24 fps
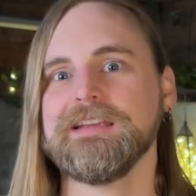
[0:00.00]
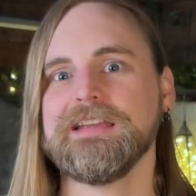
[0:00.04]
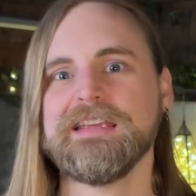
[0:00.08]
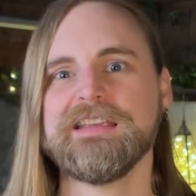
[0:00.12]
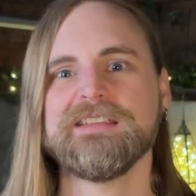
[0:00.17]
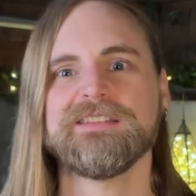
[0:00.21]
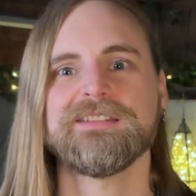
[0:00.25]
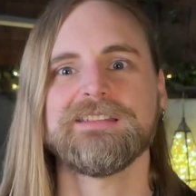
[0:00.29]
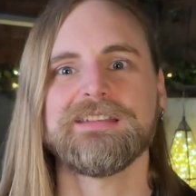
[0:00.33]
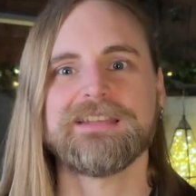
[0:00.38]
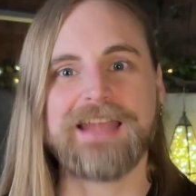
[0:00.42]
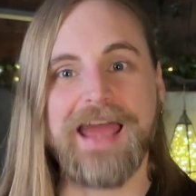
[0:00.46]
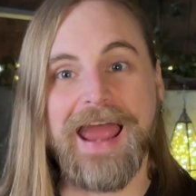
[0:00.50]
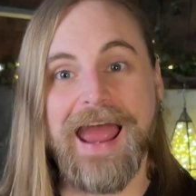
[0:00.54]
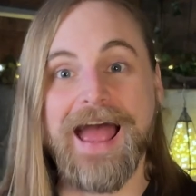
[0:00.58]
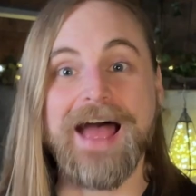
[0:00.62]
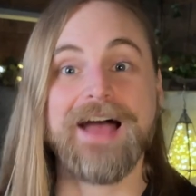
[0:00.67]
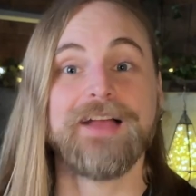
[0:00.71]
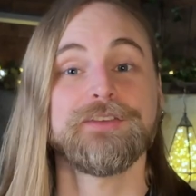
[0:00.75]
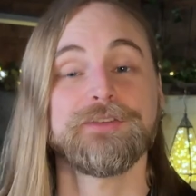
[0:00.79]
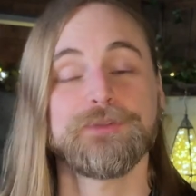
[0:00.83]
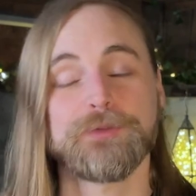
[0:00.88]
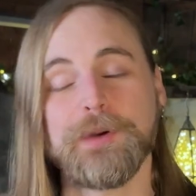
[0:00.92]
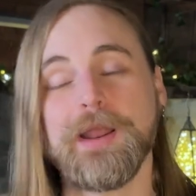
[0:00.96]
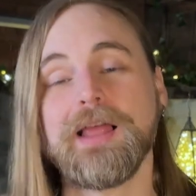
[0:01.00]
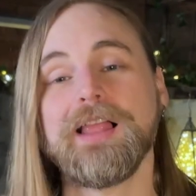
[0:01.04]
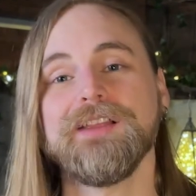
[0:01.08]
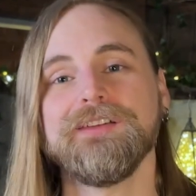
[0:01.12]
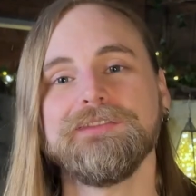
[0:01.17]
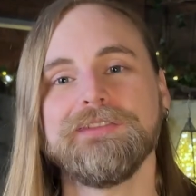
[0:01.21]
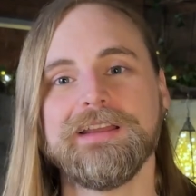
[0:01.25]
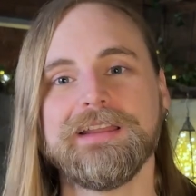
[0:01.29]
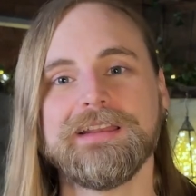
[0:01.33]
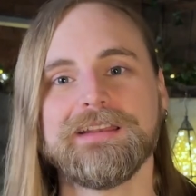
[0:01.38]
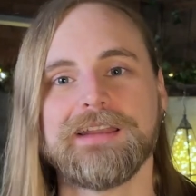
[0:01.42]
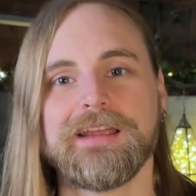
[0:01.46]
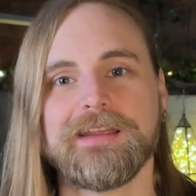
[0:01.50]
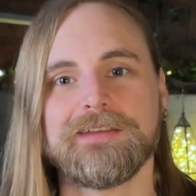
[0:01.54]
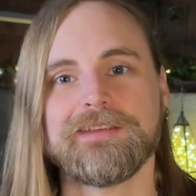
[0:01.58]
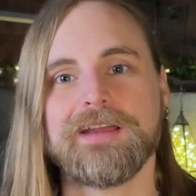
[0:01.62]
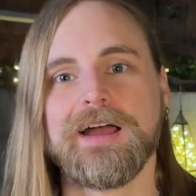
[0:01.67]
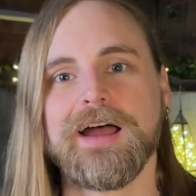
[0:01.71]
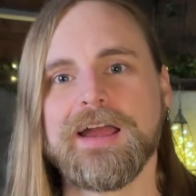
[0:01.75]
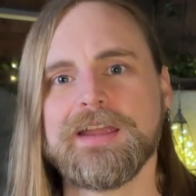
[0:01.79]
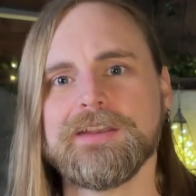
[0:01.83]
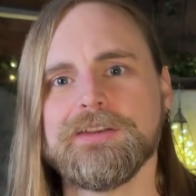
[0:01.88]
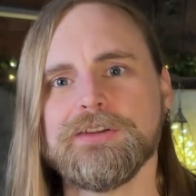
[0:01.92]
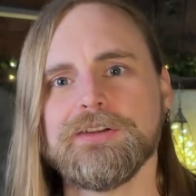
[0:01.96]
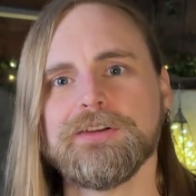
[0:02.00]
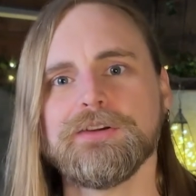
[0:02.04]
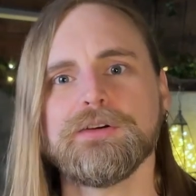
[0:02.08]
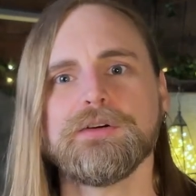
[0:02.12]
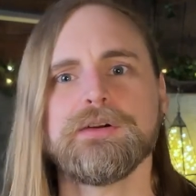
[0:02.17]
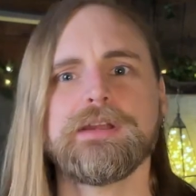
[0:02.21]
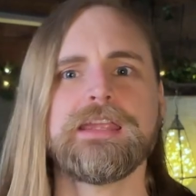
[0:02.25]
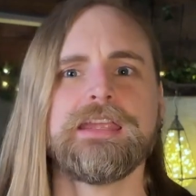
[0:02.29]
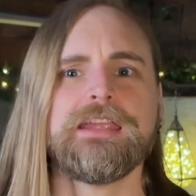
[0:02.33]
isn't as relevant as I do.